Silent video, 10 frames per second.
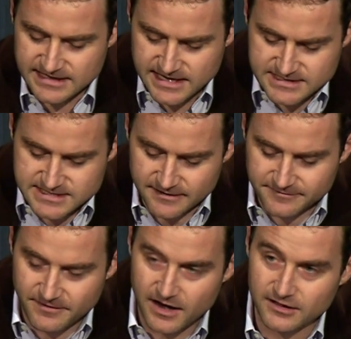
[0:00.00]
decades
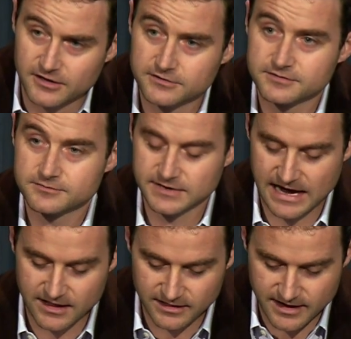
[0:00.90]
that followed
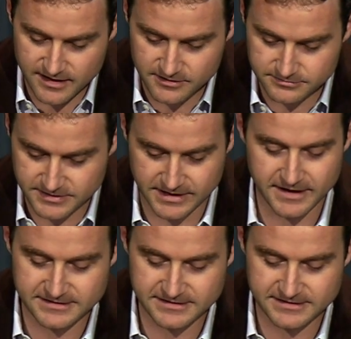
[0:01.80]
Galileo,